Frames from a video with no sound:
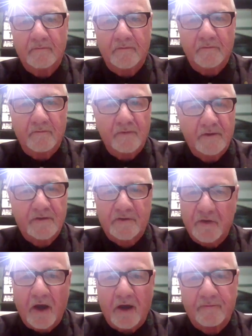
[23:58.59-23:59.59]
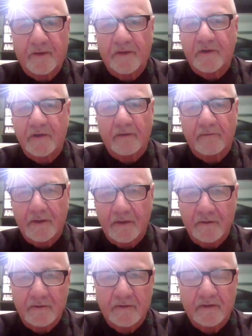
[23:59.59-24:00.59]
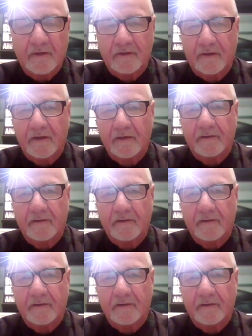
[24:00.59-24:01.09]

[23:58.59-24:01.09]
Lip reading: stuff that you never use, okay?